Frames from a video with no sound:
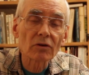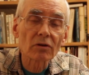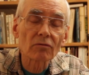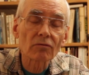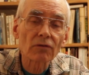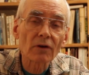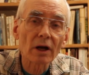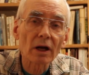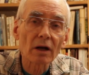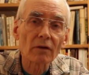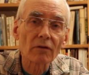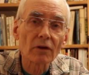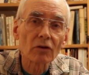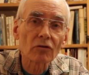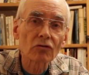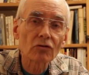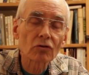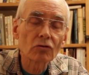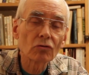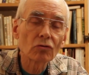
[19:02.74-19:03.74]
in front of the
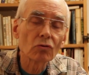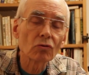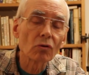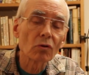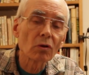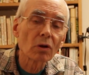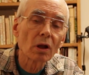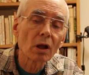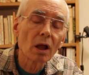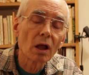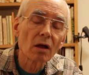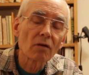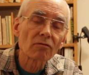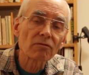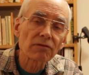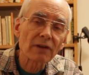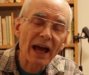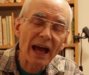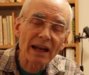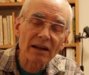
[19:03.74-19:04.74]
school,
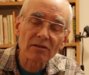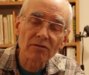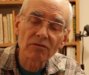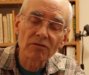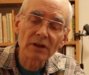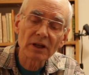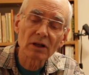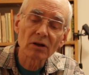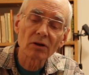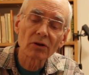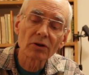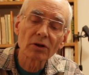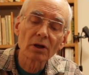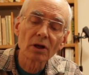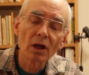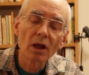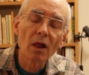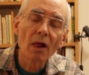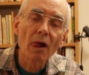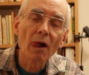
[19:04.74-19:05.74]
flat field,
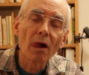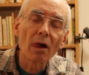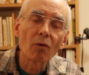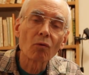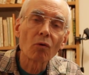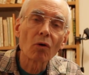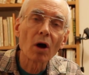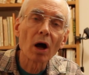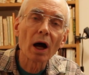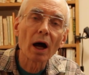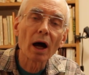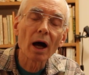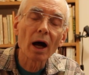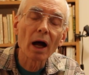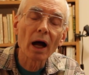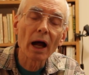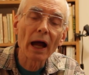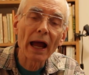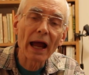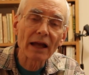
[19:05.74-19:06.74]

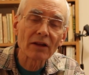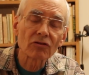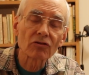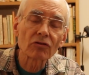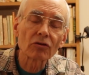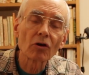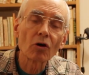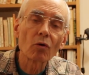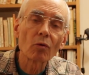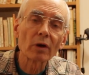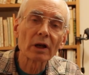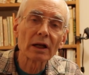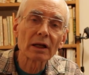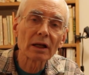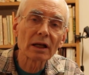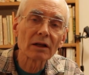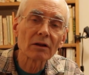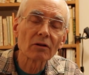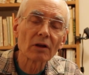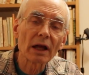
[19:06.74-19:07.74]
had snow in it
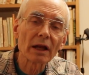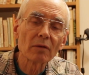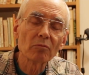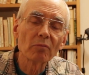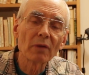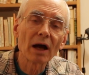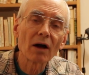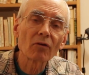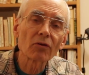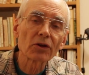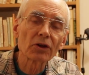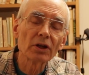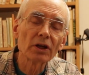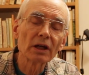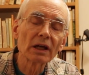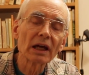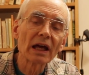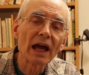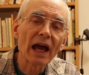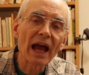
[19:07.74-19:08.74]
and had melted
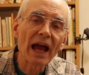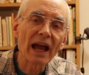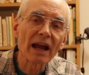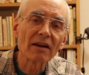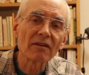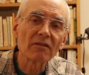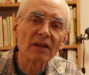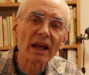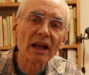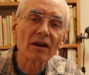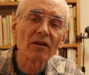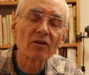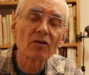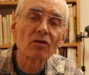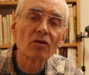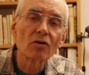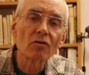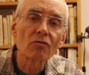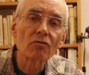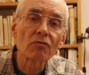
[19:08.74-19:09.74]
and then
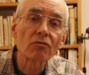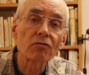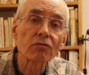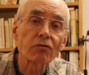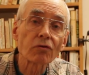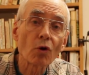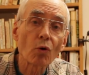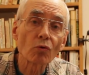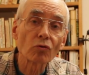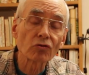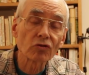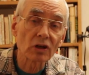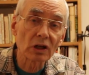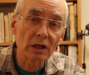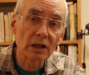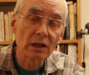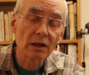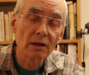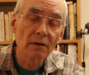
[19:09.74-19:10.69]
frozen.